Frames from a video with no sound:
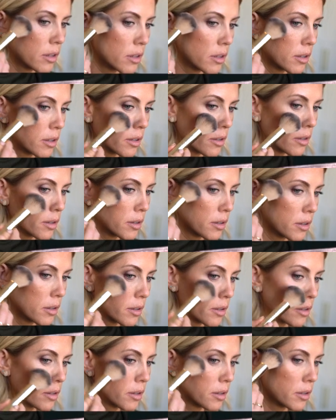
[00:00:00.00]

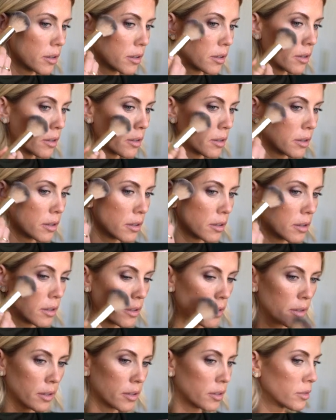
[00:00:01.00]

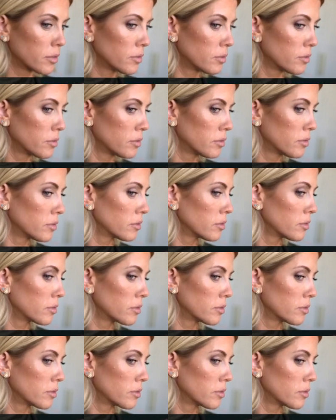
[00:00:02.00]
(not speaking)